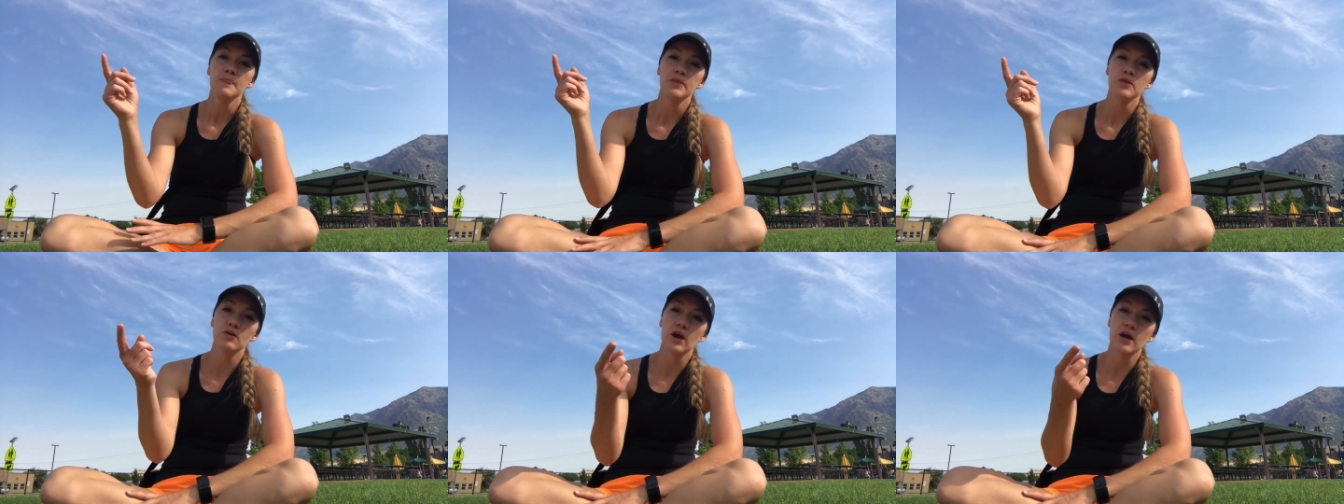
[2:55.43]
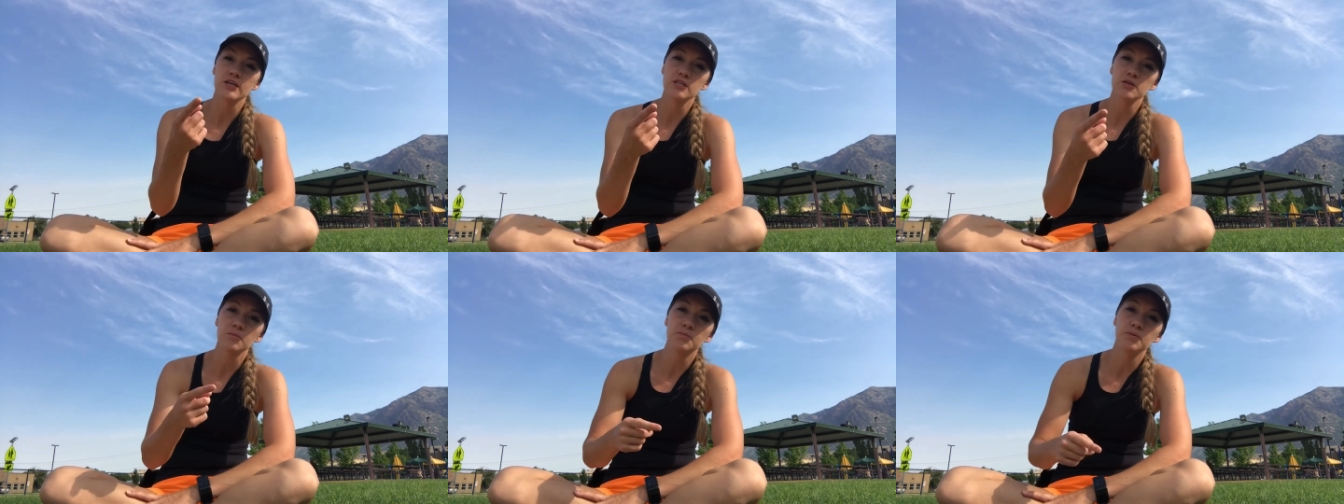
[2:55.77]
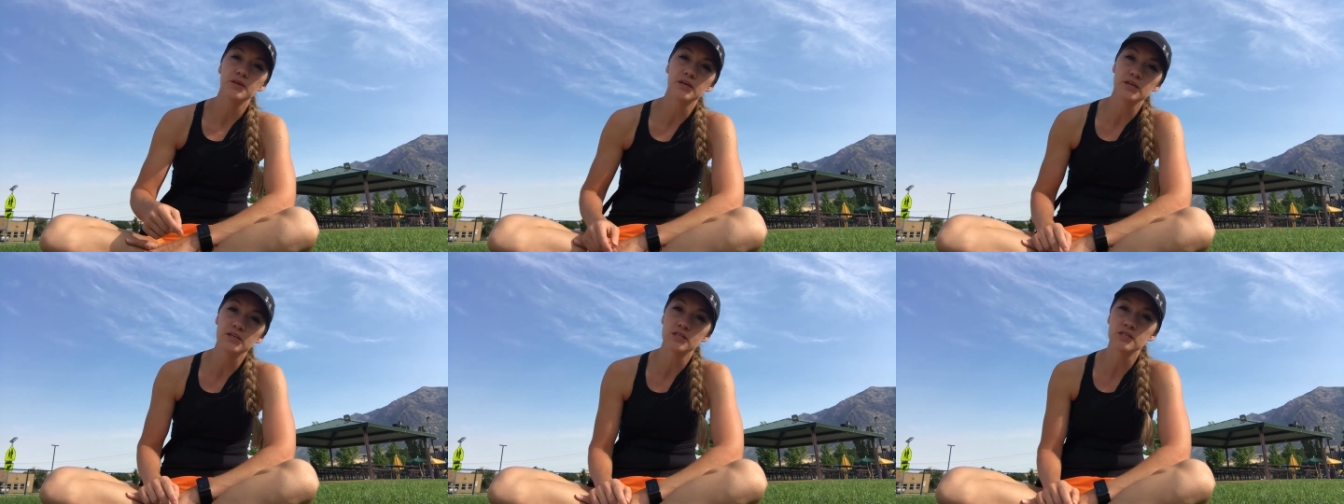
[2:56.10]
you guys,
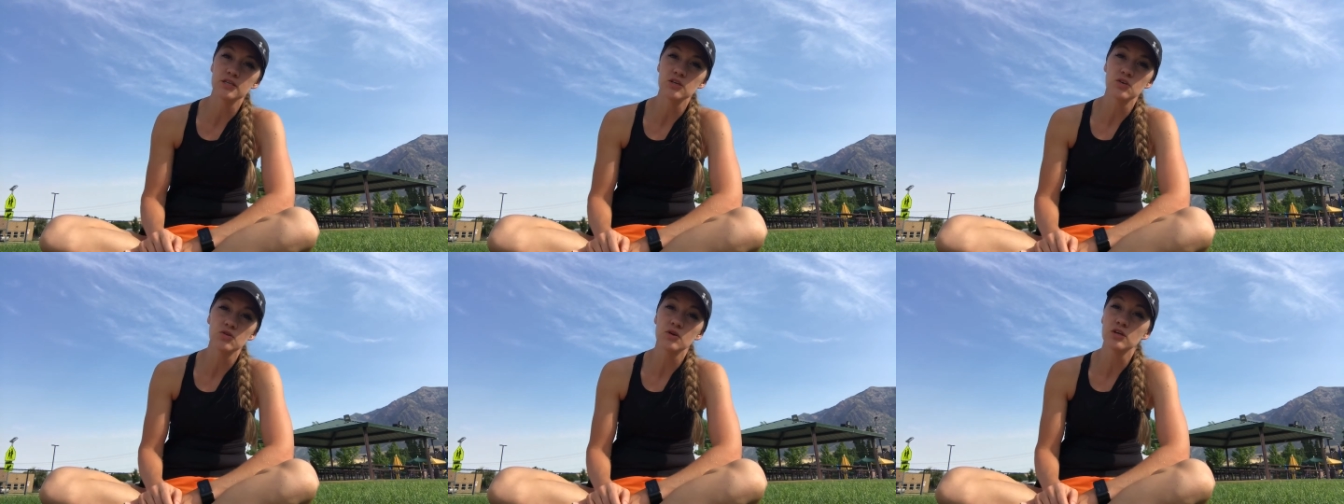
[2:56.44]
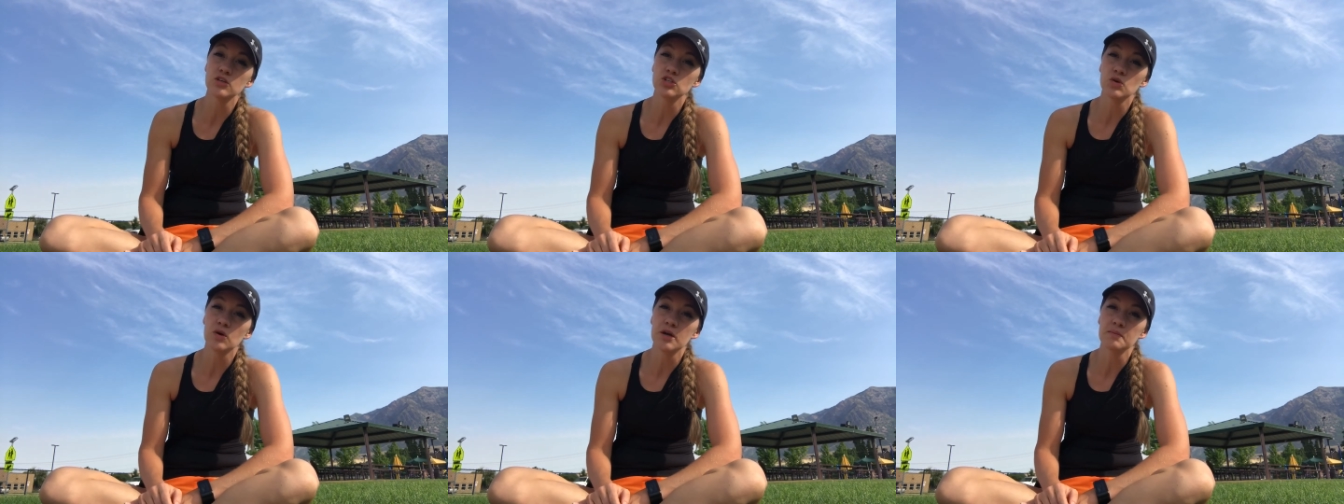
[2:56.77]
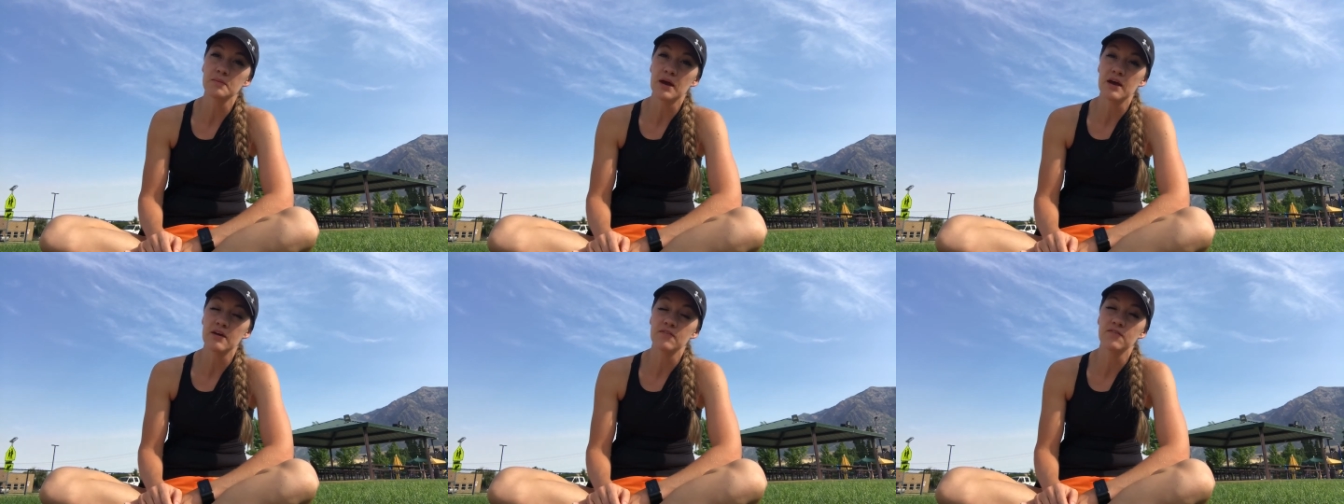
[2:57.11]
please, you can
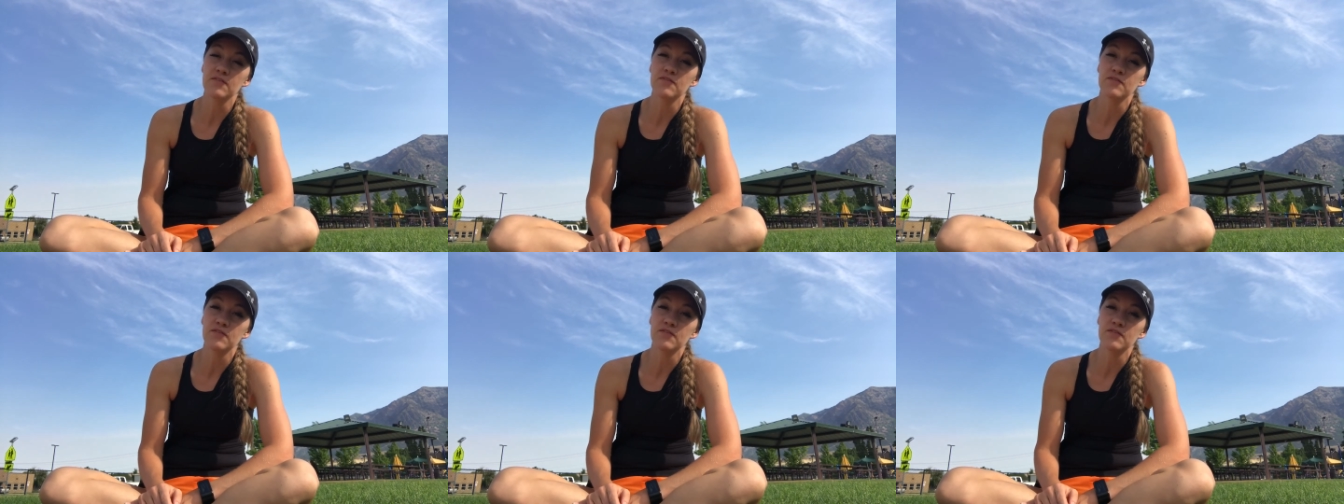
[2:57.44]
join my